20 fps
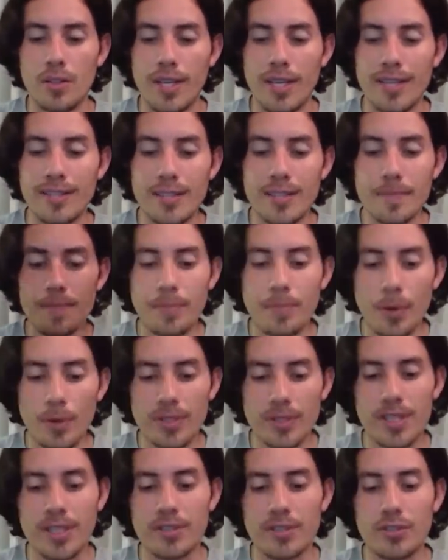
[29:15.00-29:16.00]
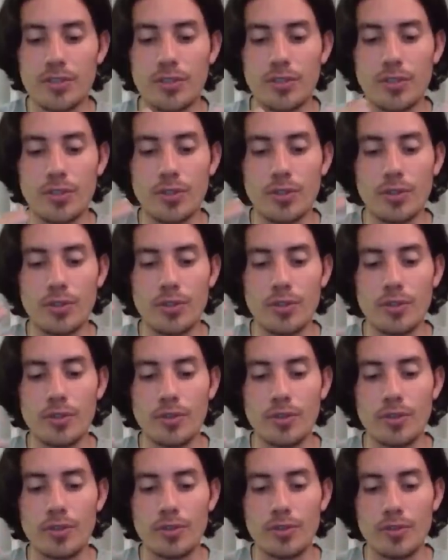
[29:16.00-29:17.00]
It's important
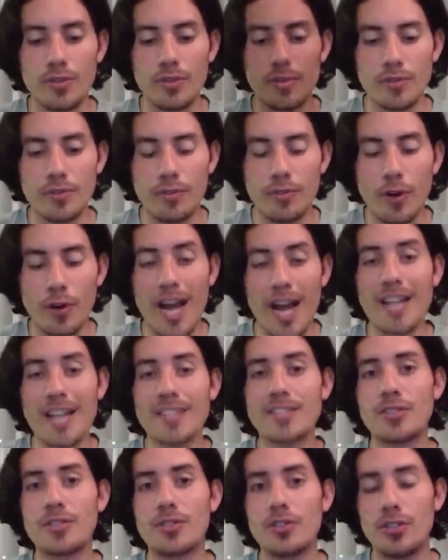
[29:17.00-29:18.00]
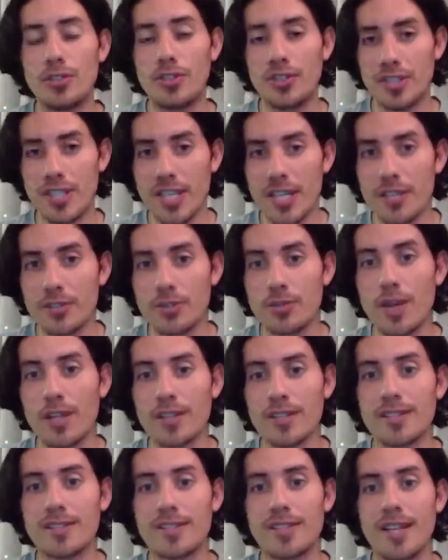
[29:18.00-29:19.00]
for us to see, to
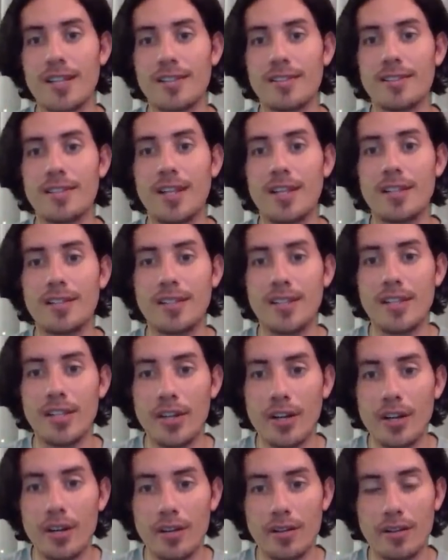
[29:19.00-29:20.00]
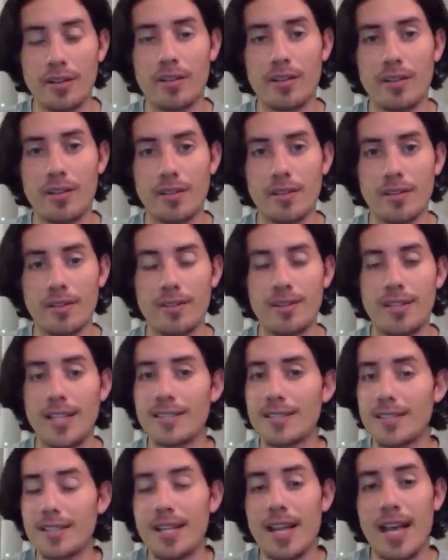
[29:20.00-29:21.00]
understand that the Earth
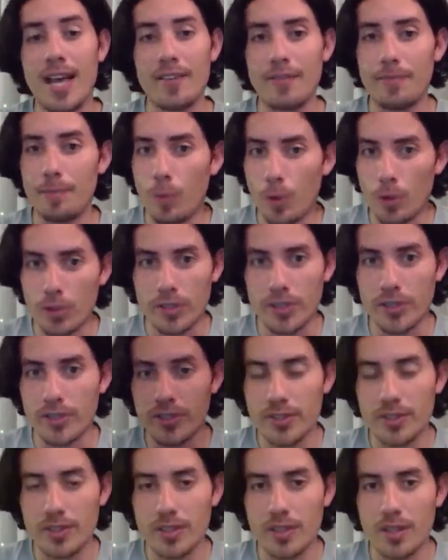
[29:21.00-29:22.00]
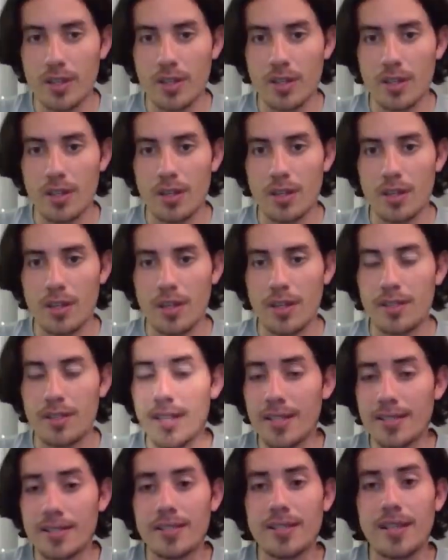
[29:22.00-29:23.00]
doesn't have borders. It
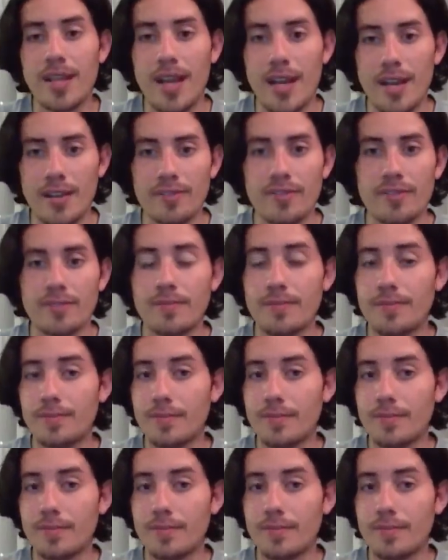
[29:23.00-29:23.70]
doesn't have